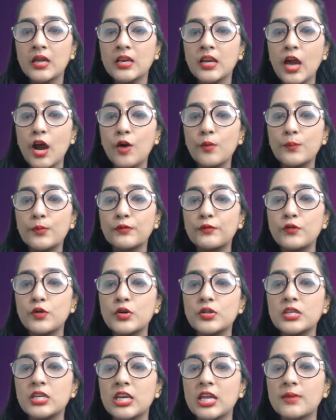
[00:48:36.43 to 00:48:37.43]
Now,
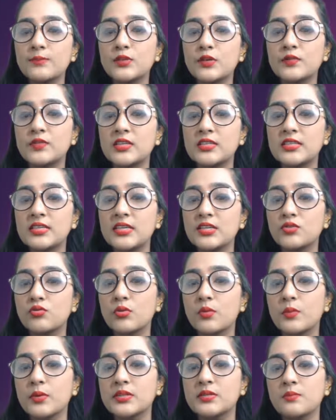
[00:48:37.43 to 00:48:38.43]
before the names of the seas,
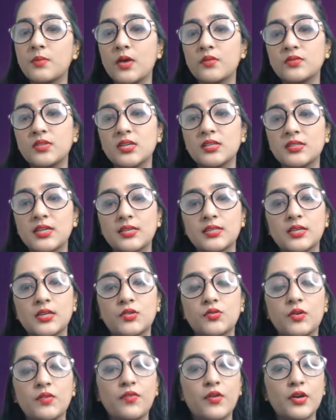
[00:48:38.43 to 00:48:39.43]
rivers, mountains,
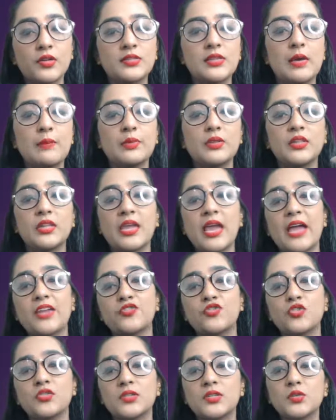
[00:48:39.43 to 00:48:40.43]
etc. For example, the
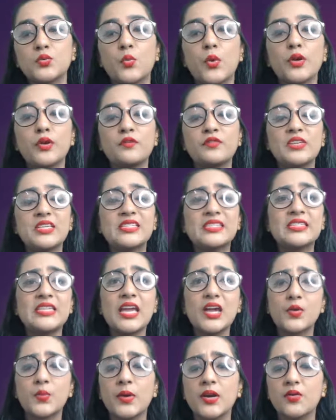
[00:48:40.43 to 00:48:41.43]
Ganges is one of the
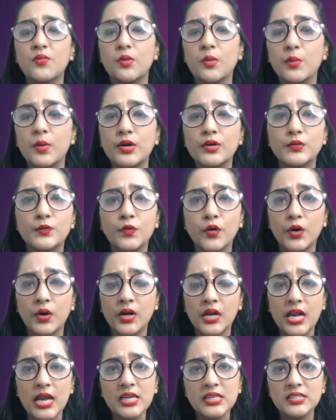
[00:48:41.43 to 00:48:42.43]
sacred rivers
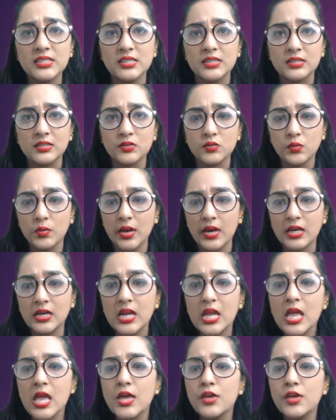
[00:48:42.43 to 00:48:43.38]
for Indians, right?